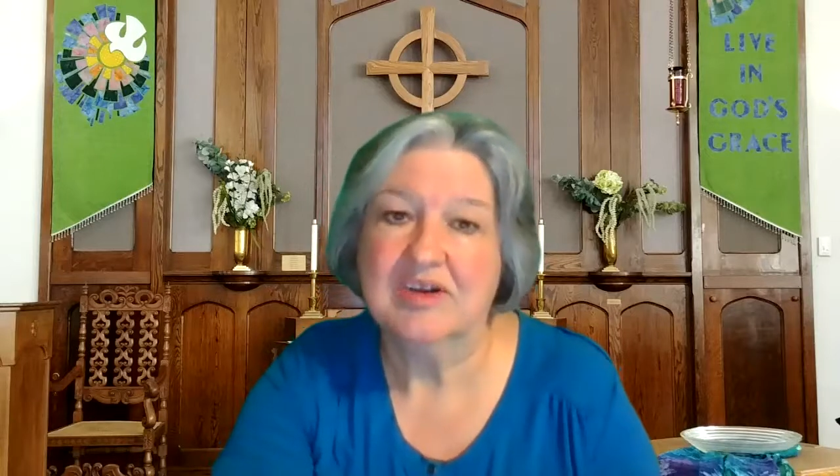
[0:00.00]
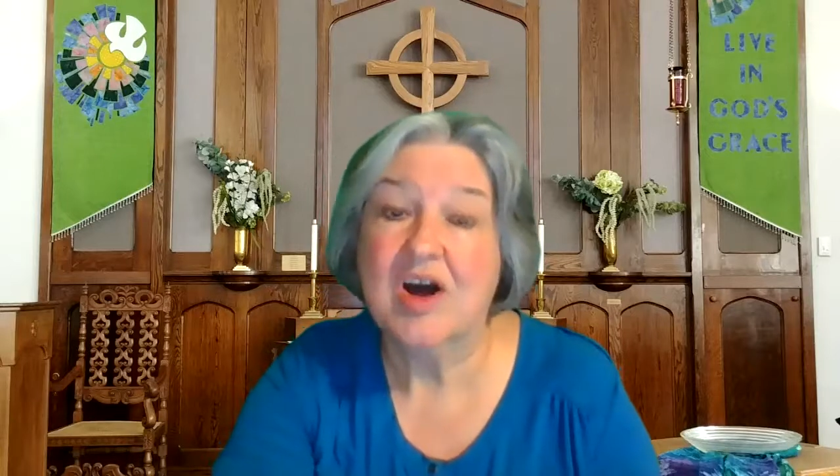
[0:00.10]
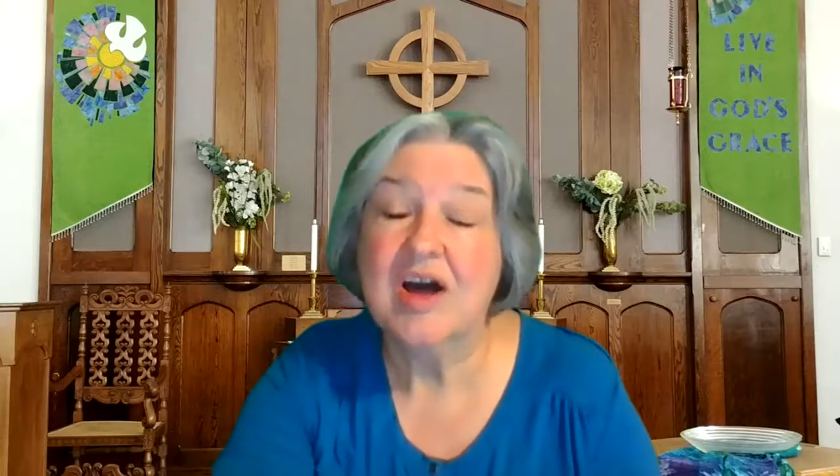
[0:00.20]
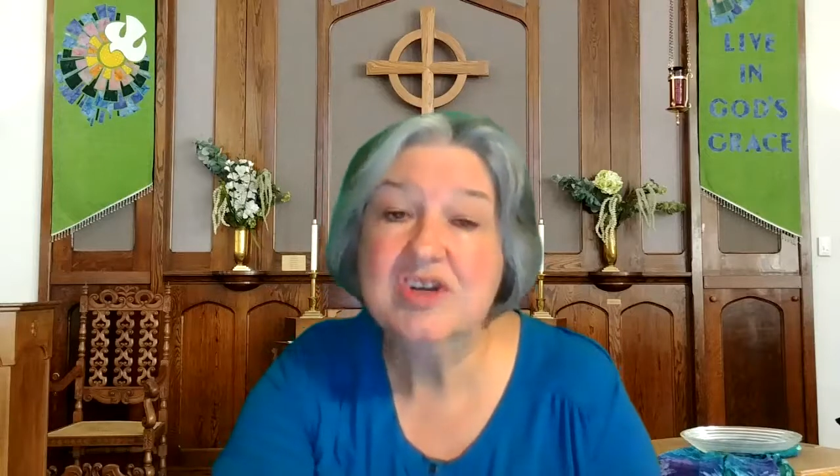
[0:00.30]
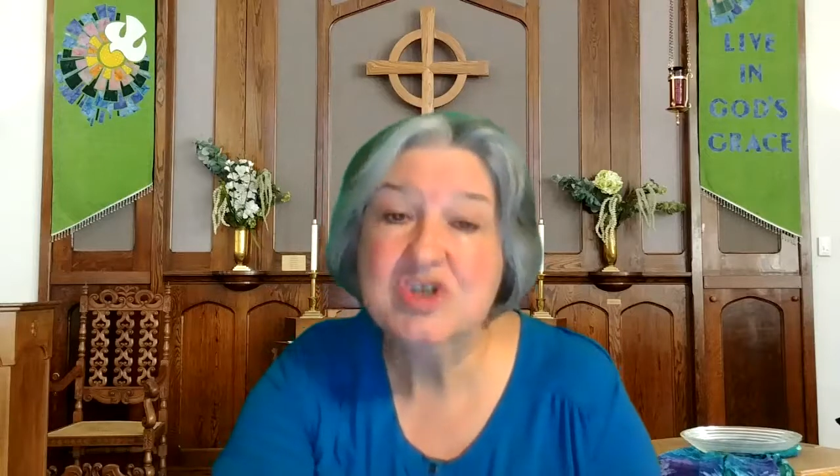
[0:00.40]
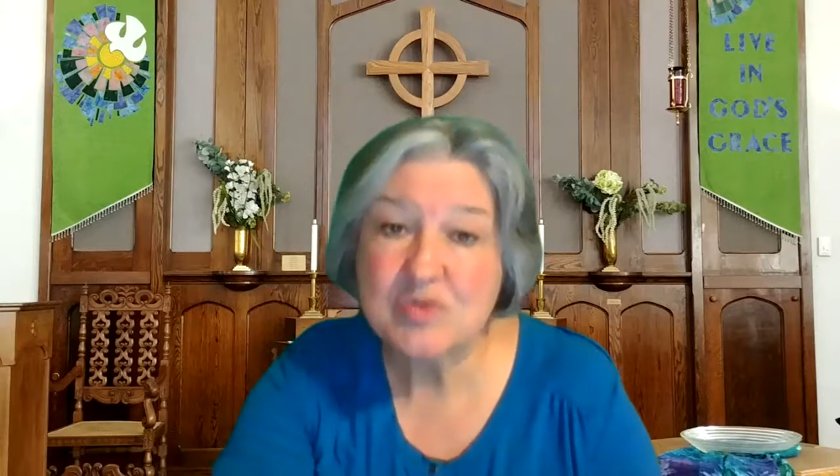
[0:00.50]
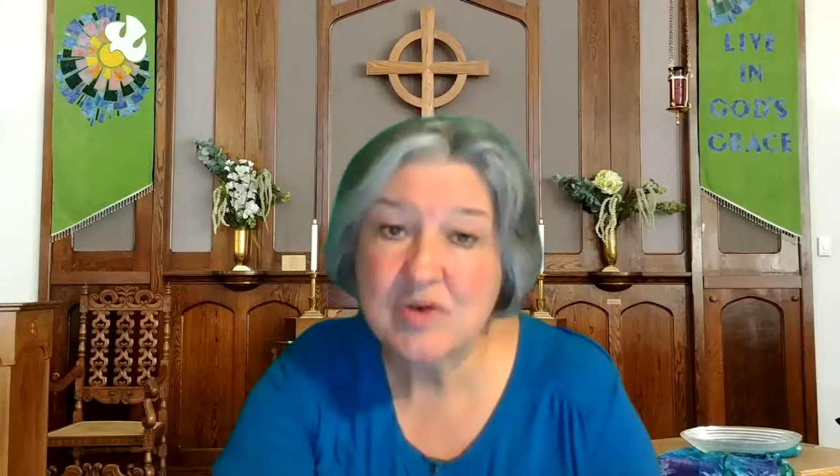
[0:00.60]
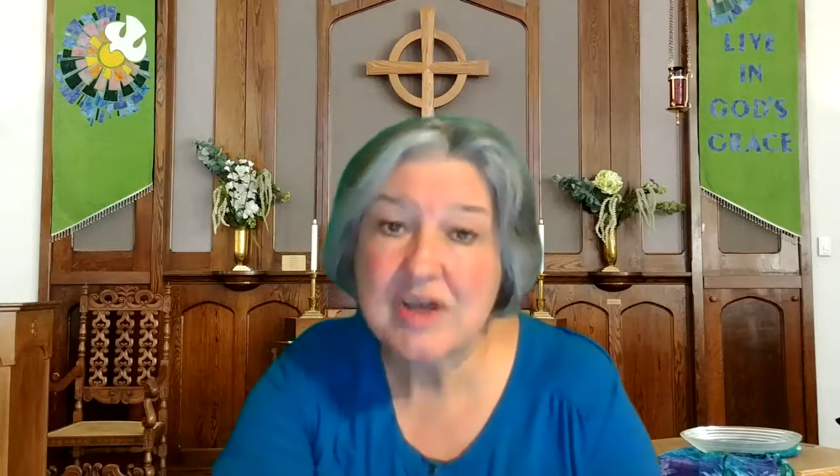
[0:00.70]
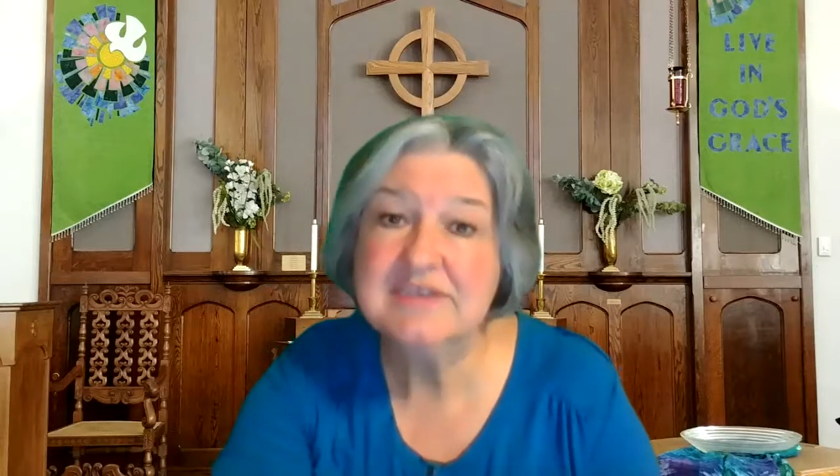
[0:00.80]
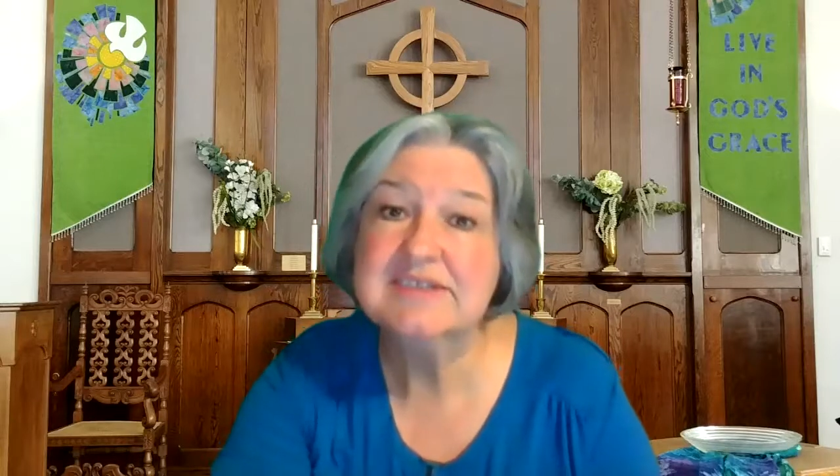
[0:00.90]
God
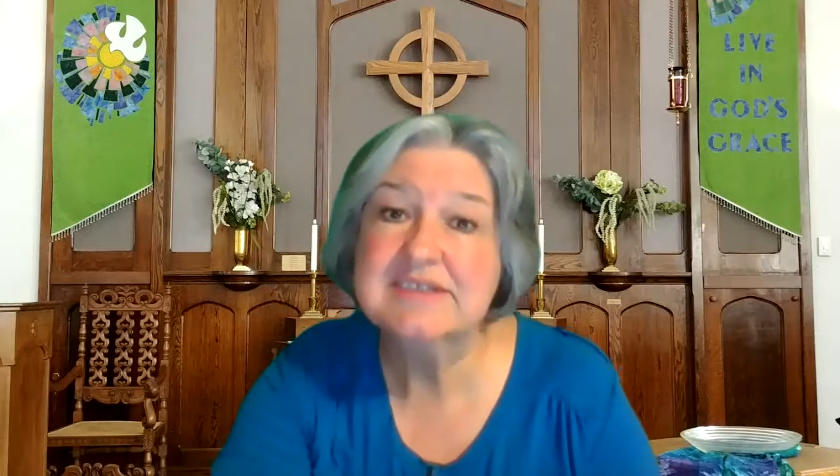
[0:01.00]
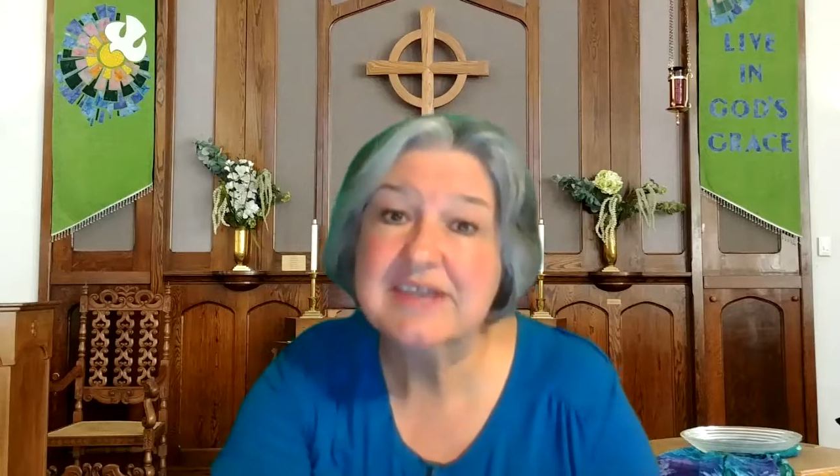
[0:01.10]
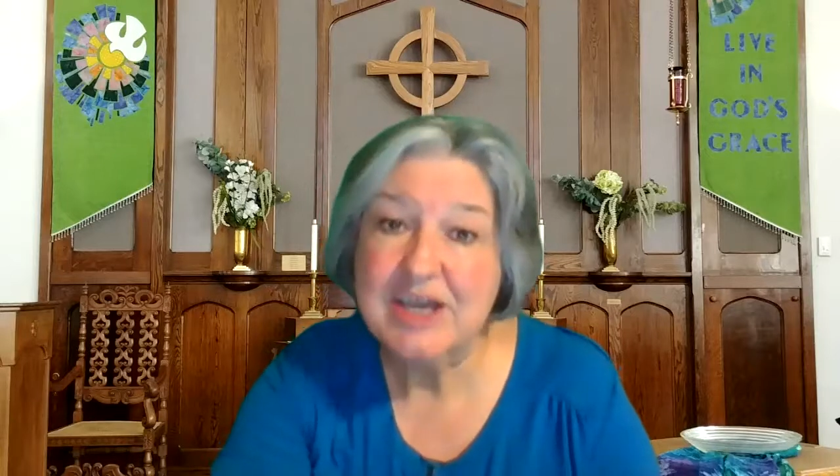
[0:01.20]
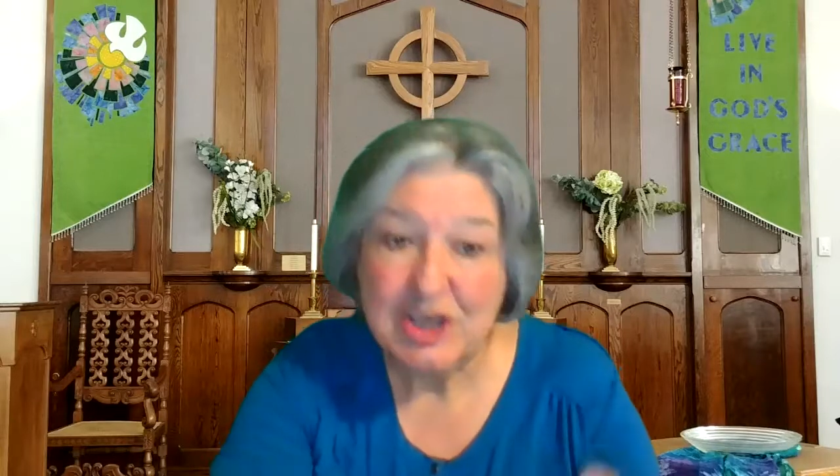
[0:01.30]
trusts